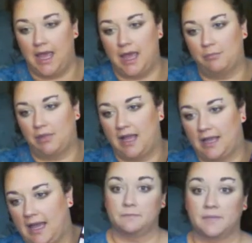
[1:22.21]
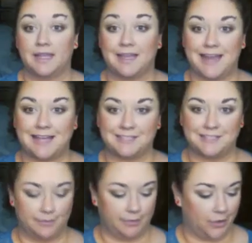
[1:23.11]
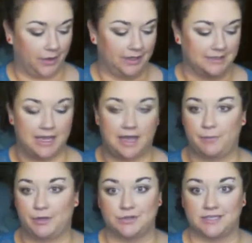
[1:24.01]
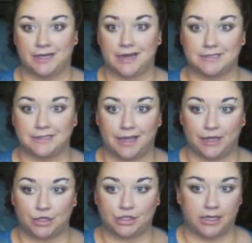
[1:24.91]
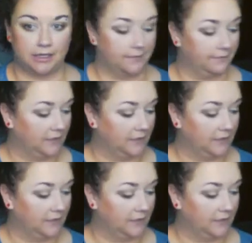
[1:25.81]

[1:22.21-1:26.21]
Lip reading: And Black, it has a dip going because I have been using it as a liner shade.